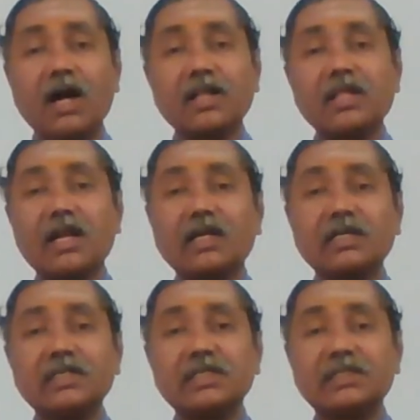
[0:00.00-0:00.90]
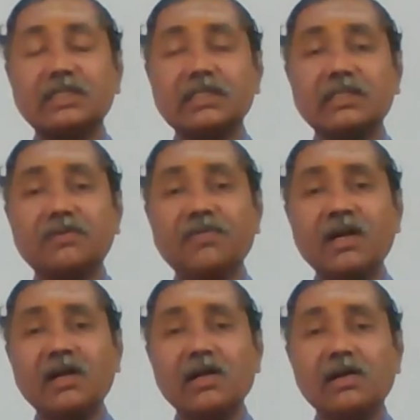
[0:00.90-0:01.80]
another organization structure
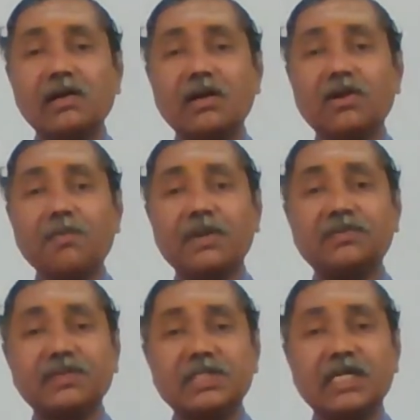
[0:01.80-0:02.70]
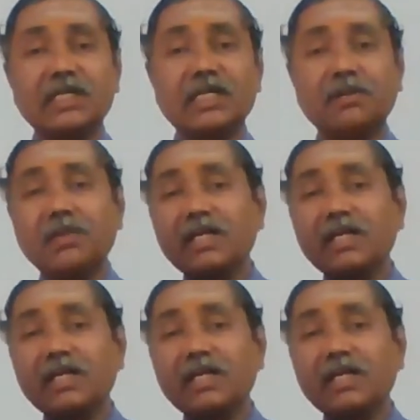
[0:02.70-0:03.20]
for Pacific Standard Time.